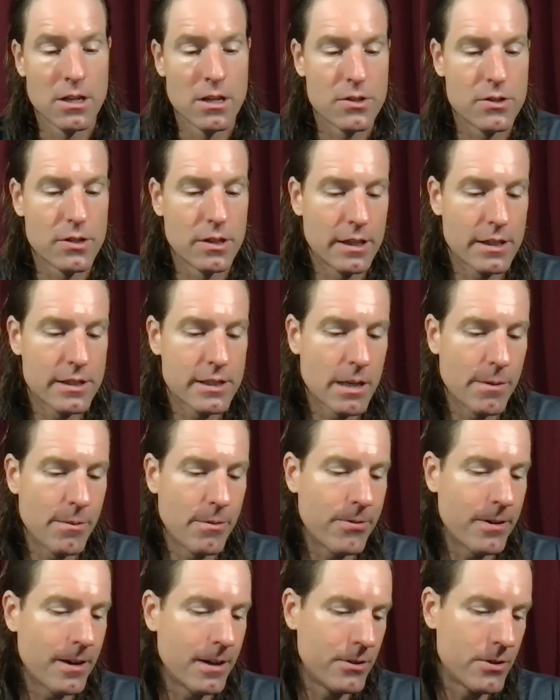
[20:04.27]
So the next time
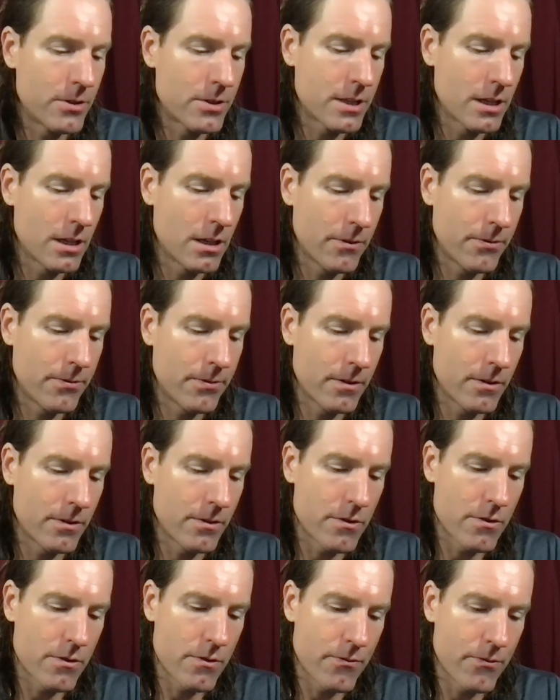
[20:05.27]
you find yourself
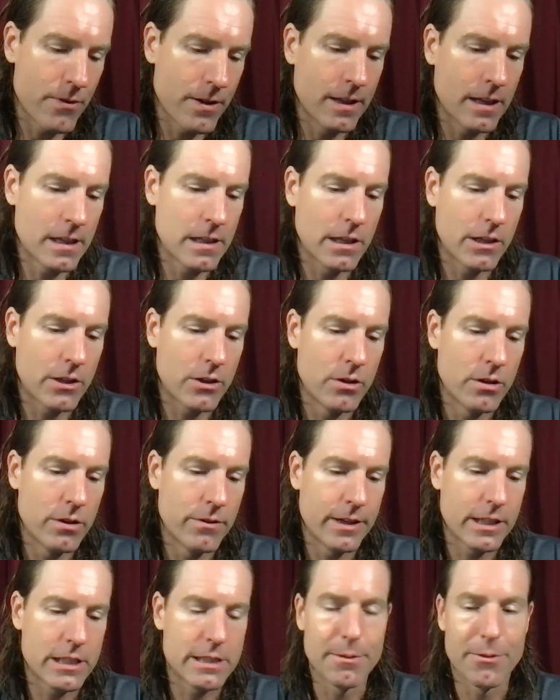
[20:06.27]
feeling like you're the
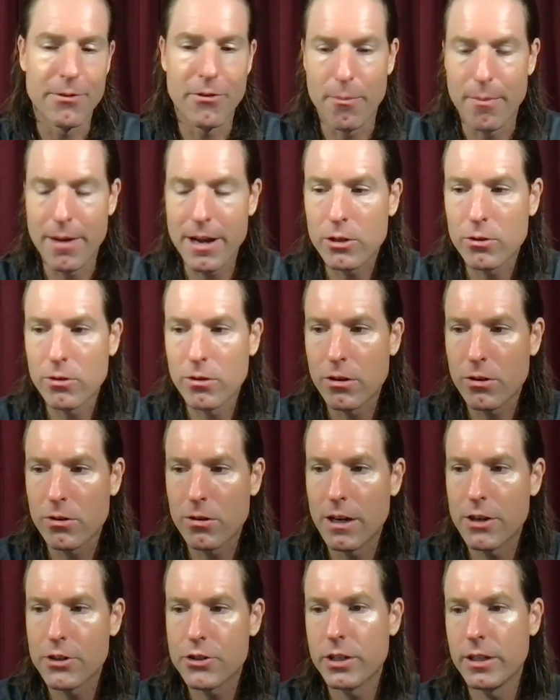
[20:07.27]
victim of a
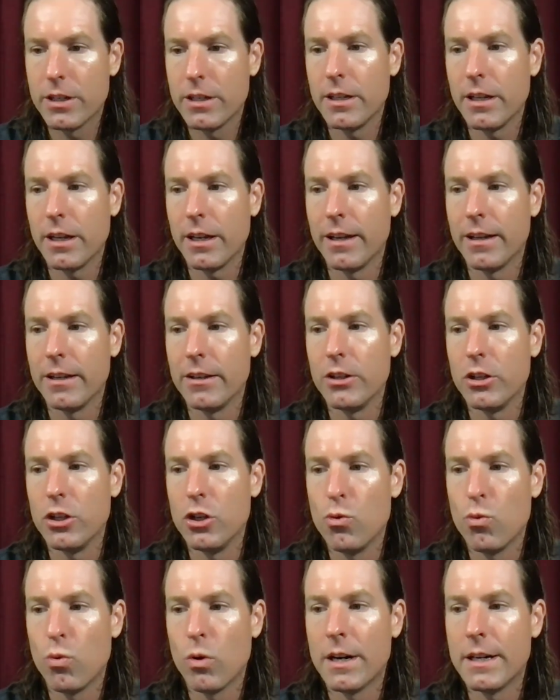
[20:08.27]
microaggression and
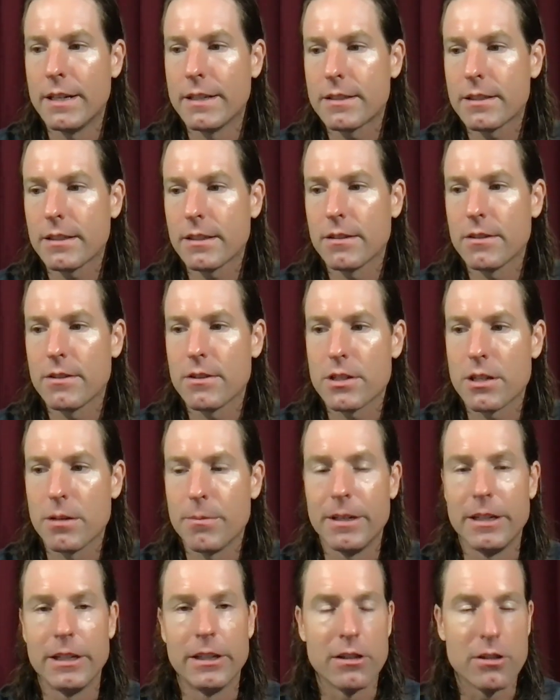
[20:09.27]
you want
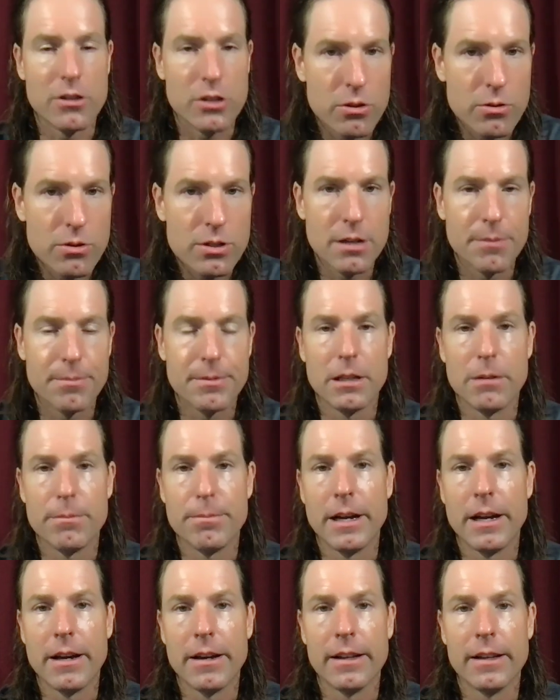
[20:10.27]
somebody to do something
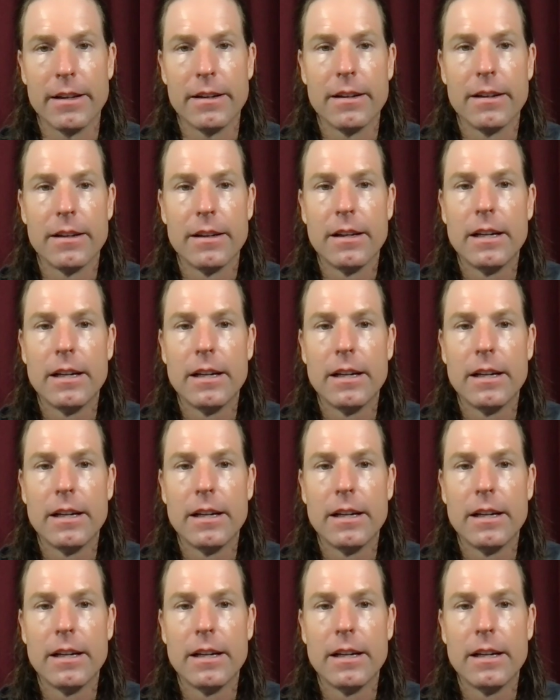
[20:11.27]
about it,